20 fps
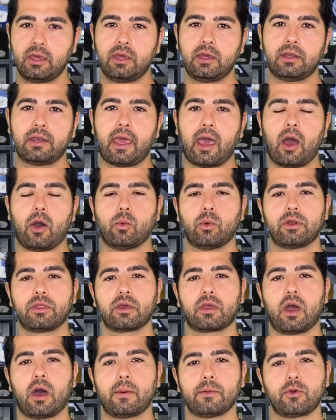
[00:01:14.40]
Now, one of
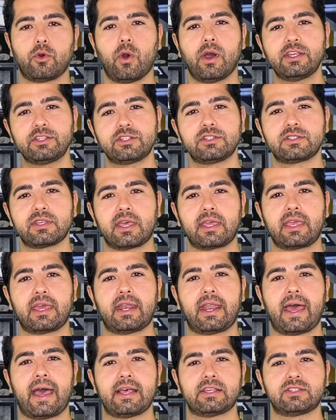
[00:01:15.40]
the common questions I get
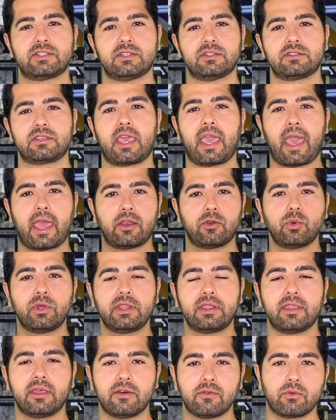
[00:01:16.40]
asked is, can we
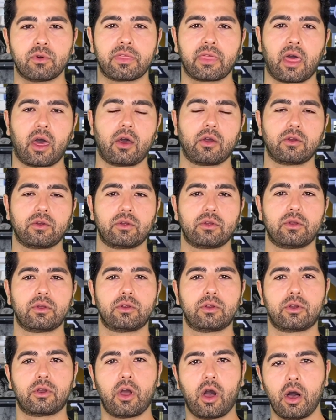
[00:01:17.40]
live without
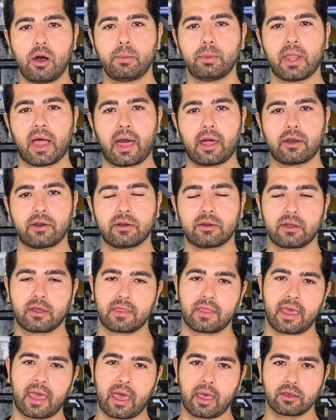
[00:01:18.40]
your gallbladder? And
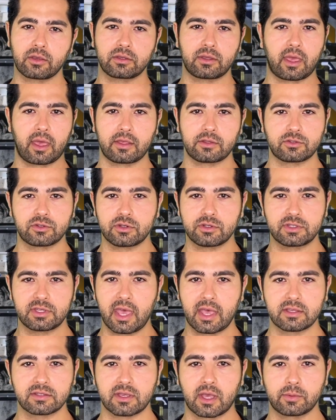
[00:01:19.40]
the answer is
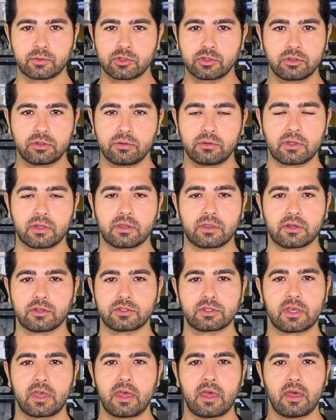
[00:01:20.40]
yes, absolutely. There's
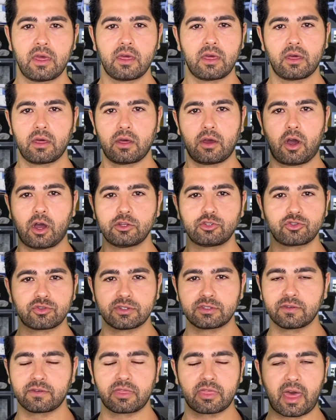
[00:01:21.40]
hundreds
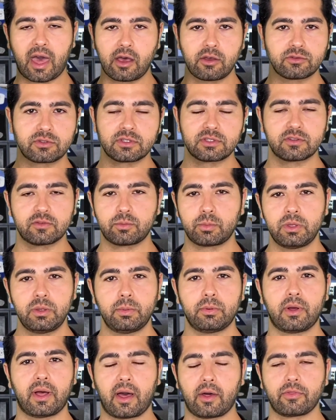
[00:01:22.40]
of thousands of
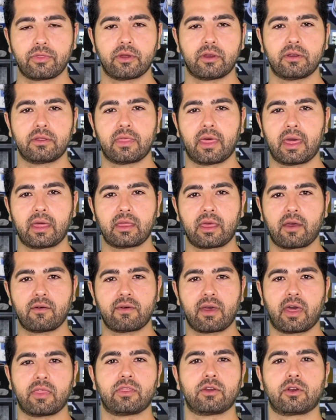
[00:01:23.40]
people out there that have
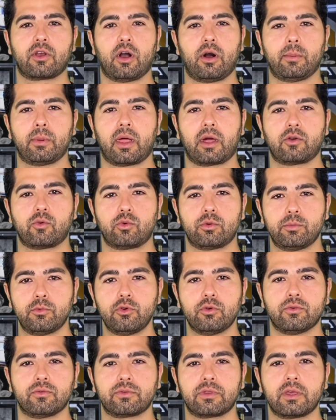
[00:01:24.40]
had their gallbladder
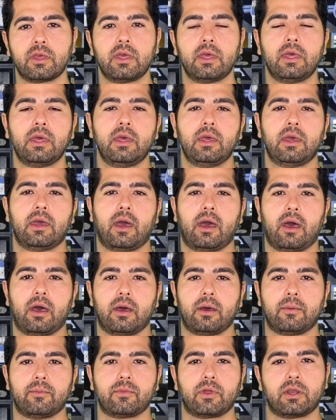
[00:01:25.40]
removed.
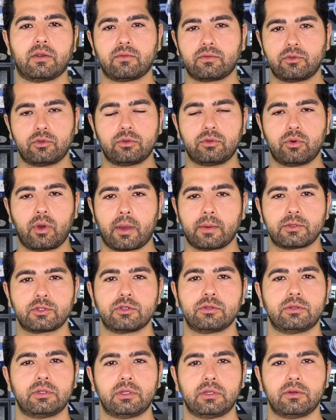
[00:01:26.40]
And if you
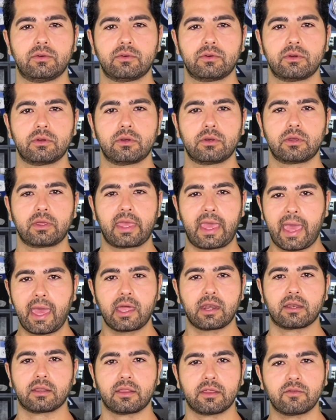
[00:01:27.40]
absolutely
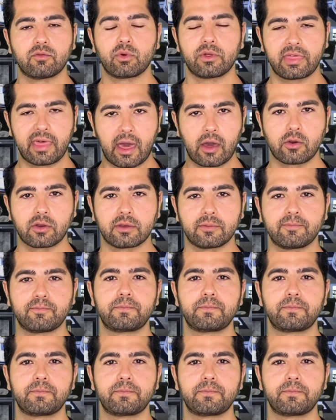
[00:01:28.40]
can live without it.